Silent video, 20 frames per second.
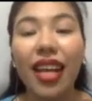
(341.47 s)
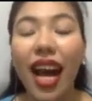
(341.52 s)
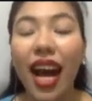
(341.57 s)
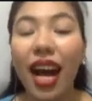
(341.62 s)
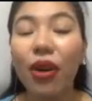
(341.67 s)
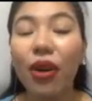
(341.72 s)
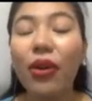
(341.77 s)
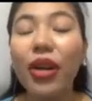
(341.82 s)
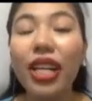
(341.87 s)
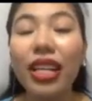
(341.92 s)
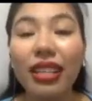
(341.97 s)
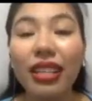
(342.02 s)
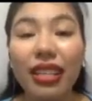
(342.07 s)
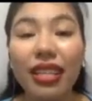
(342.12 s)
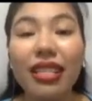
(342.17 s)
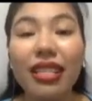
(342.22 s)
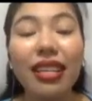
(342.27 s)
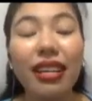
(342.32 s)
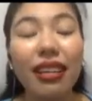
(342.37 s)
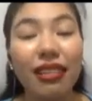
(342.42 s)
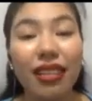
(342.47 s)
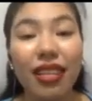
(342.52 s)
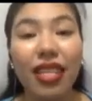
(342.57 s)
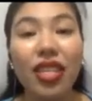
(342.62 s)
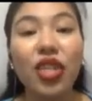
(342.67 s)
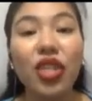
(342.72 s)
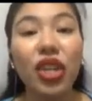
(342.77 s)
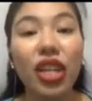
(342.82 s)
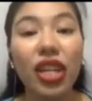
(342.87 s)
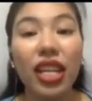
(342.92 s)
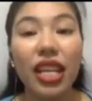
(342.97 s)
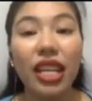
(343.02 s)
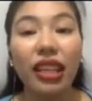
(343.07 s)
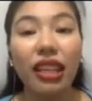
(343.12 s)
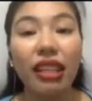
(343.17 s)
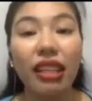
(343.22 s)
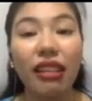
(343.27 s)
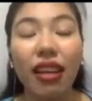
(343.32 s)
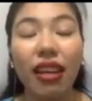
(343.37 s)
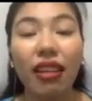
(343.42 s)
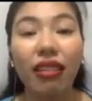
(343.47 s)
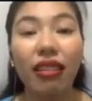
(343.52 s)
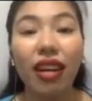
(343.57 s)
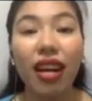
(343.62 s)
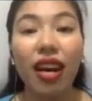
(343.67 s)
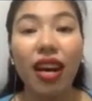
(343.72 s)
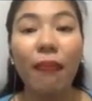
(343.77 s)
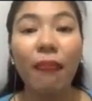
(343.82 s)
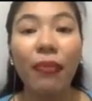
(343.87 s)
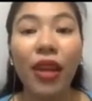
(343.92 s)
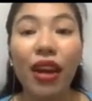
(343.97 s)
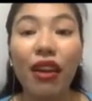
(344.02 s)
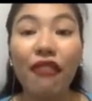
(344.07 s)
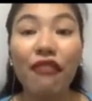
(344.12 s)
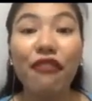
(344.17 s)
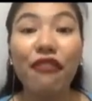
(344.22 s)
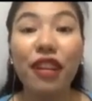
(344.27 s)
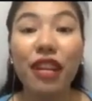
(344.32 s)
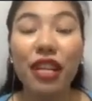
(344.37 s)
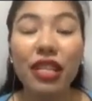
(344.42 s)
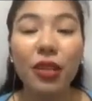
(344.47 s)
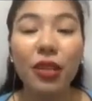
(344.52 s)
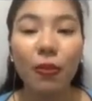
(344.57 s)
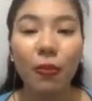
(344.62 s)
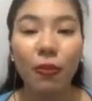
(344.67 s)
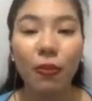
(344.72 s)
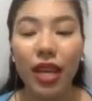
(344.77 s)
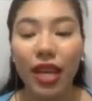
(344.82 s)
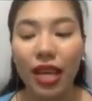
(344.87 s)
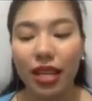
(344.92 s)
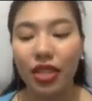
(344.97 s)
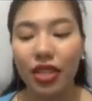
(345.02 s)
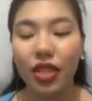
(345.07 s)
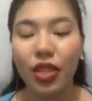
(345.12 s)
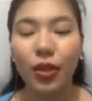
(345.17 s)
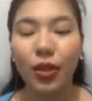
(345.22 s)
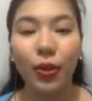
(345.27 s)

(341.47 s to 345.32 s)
How are these ideas related in the first place?